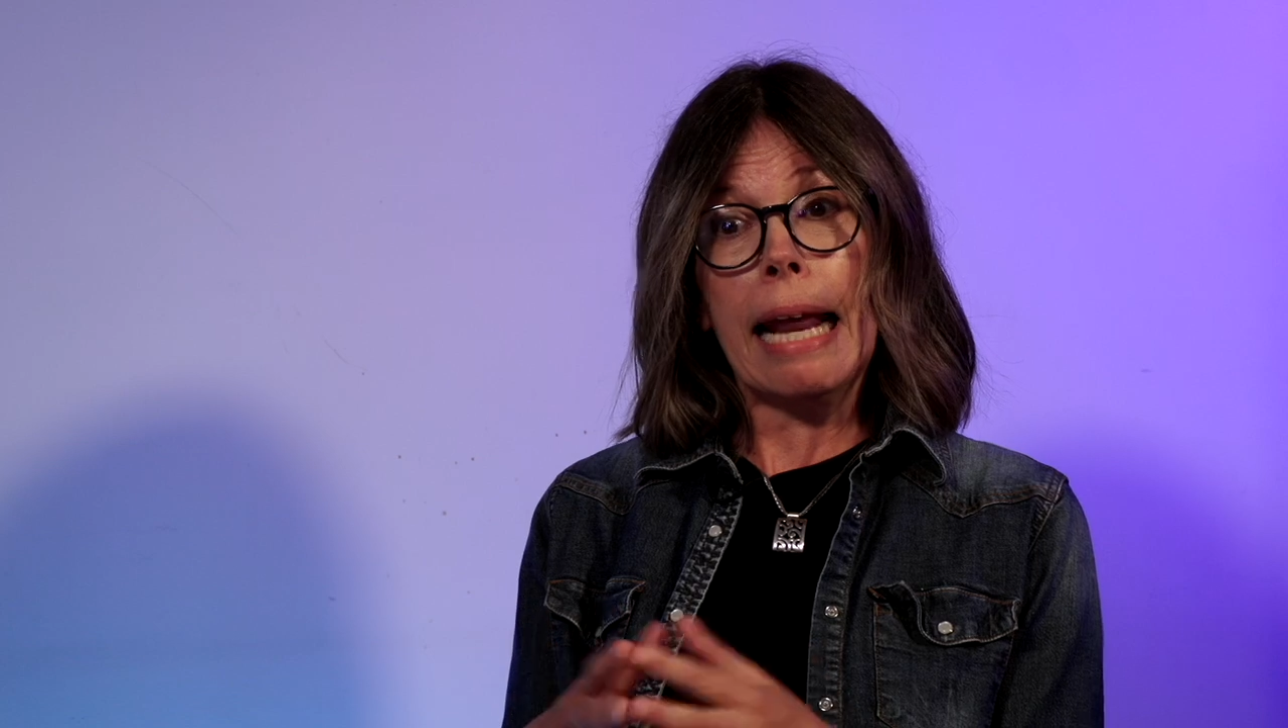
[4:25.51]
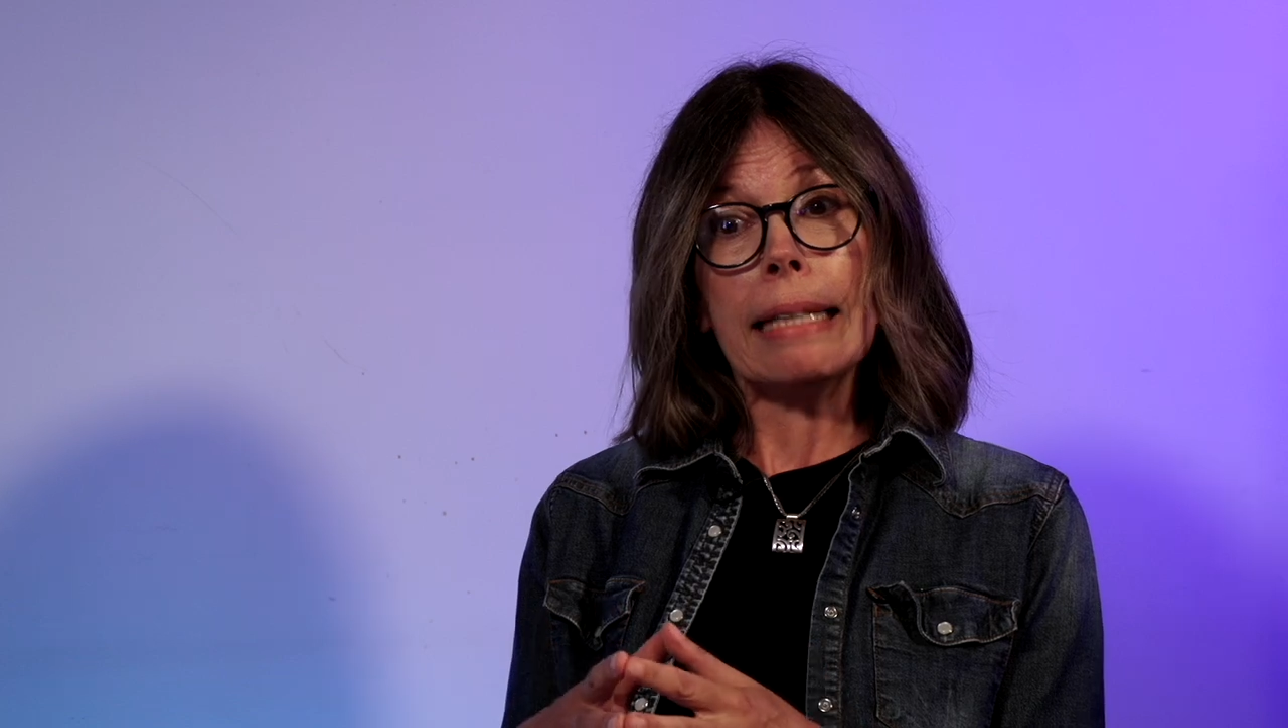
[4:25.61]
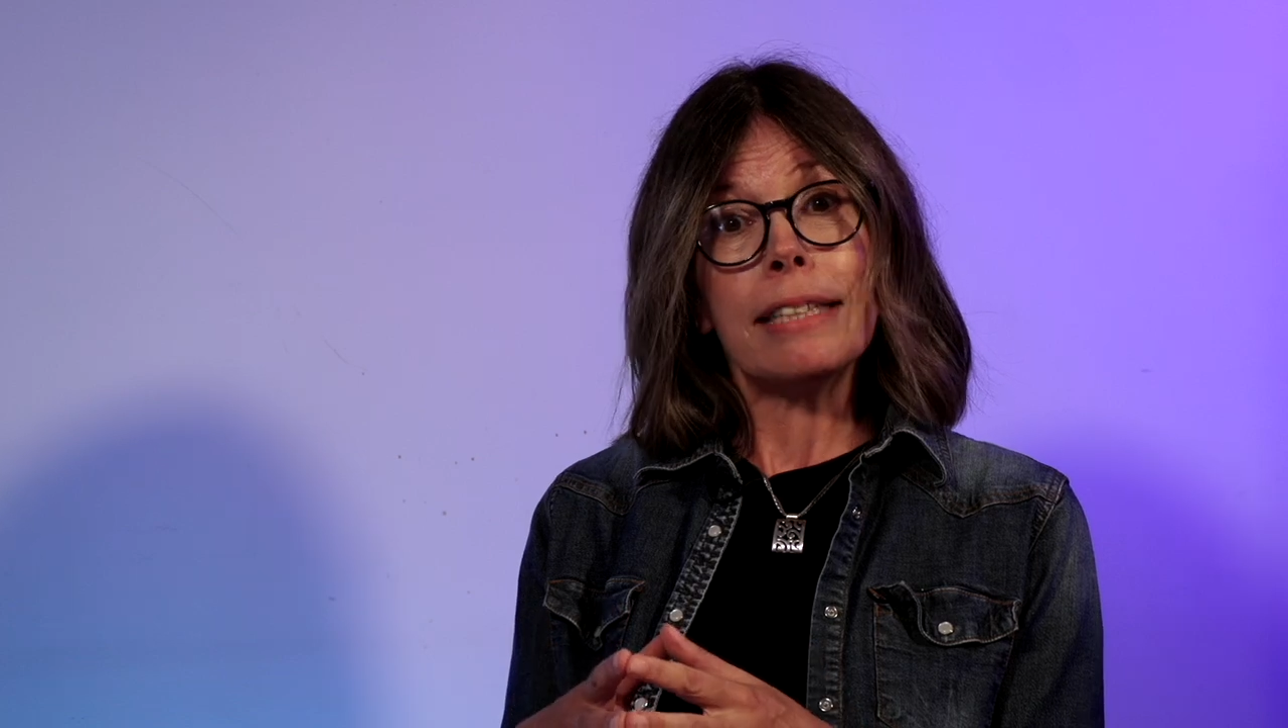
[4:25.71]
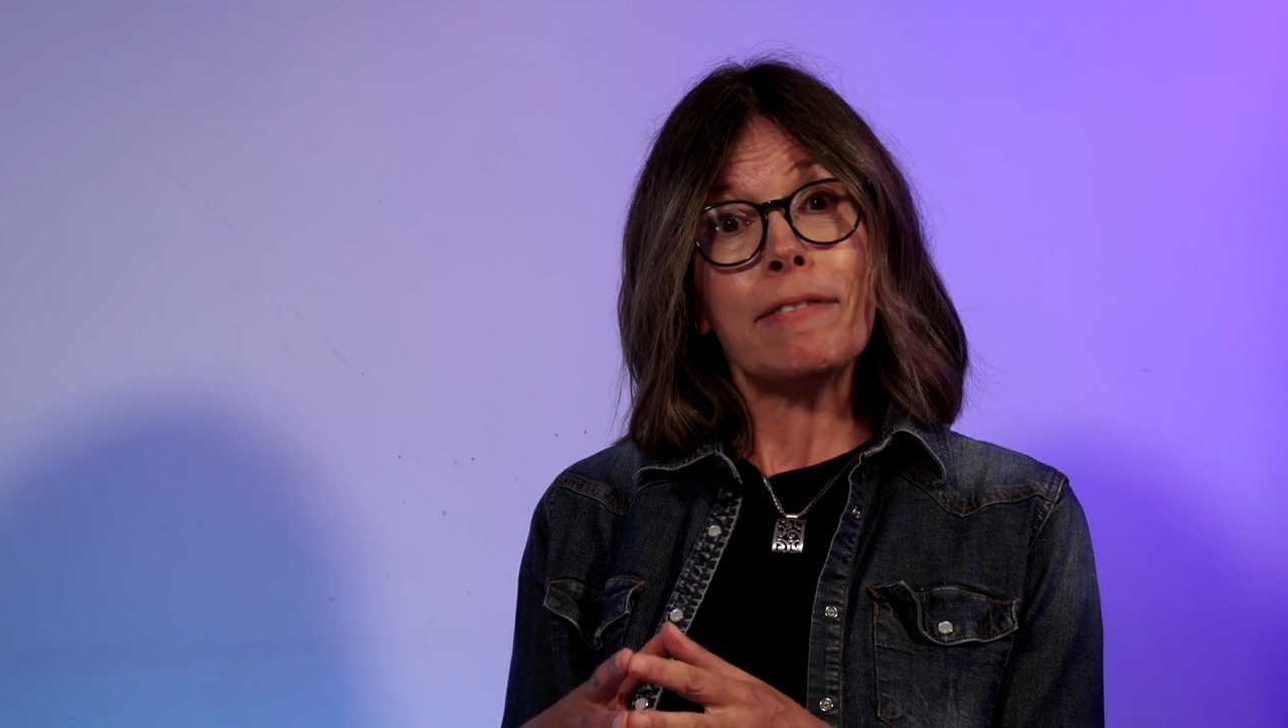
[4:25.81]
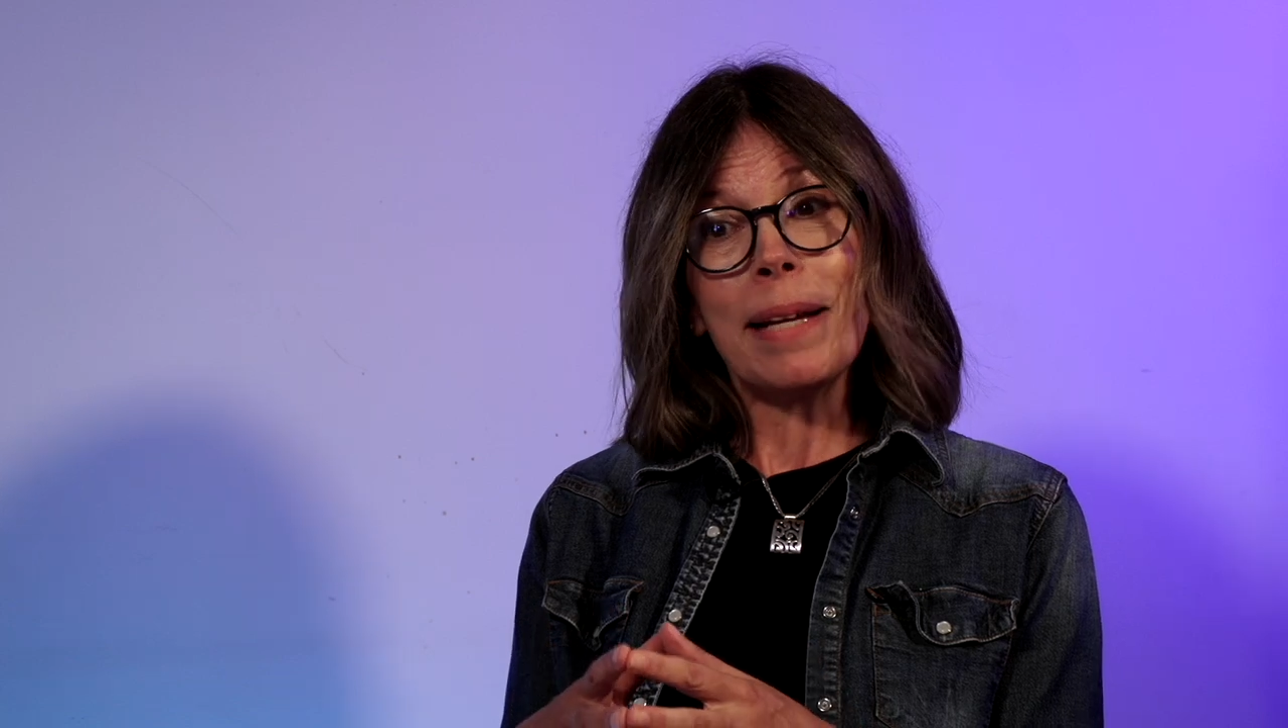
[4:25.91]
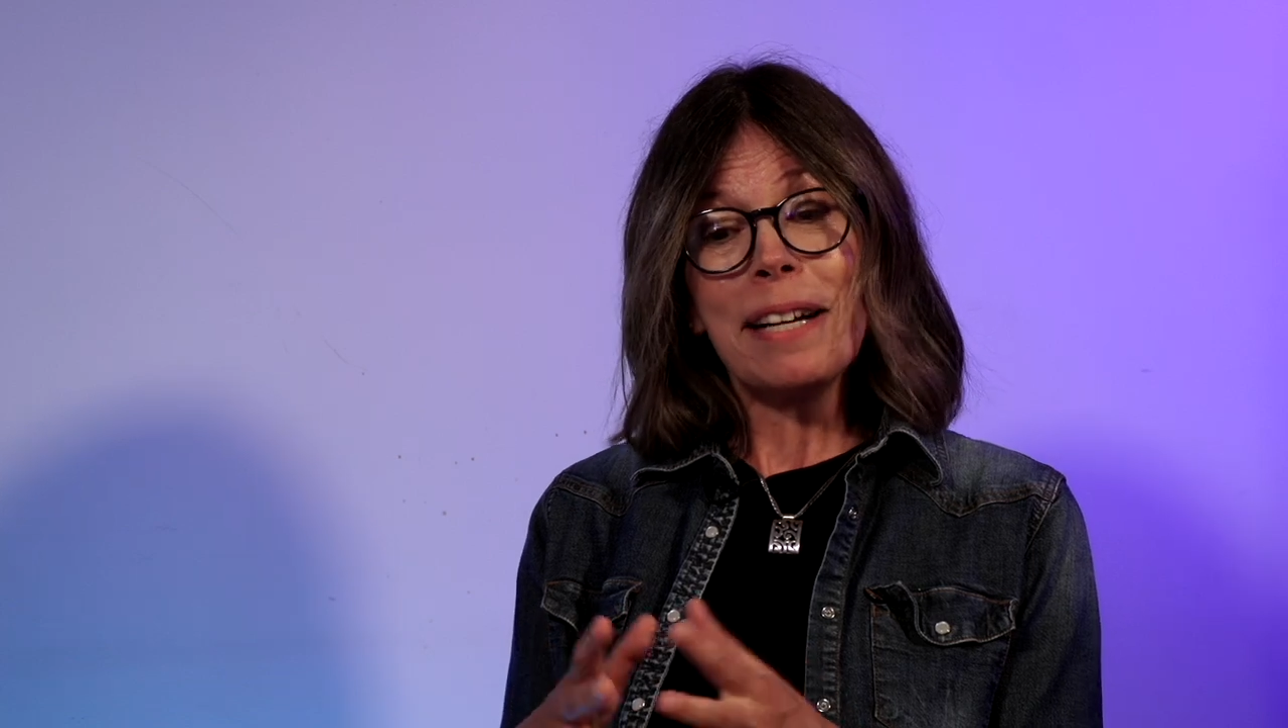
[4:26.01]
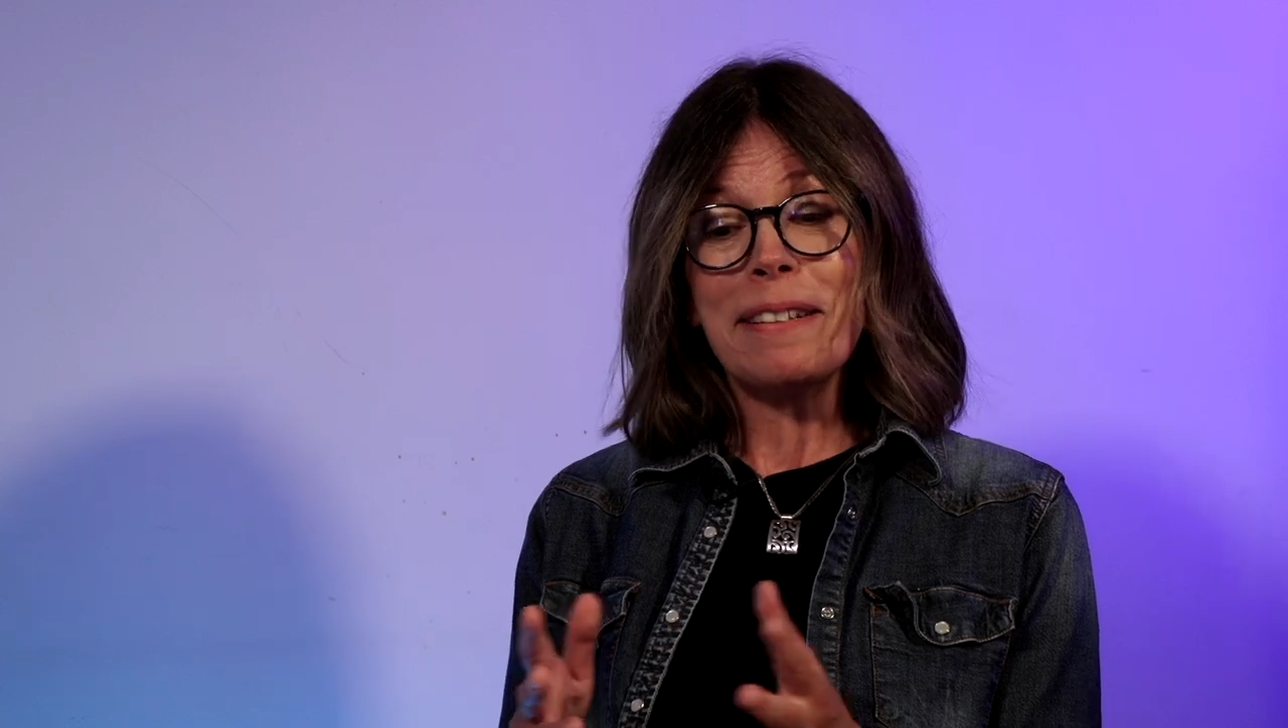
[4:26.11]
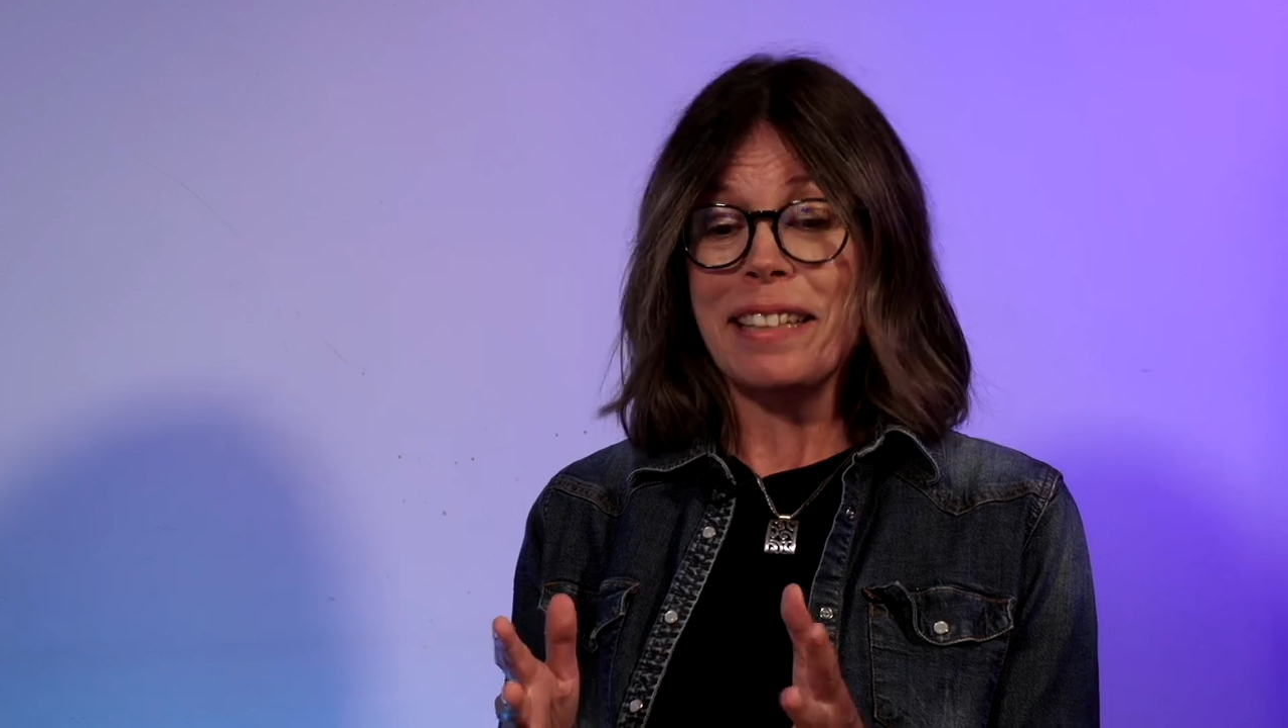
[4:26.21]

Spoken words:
active bear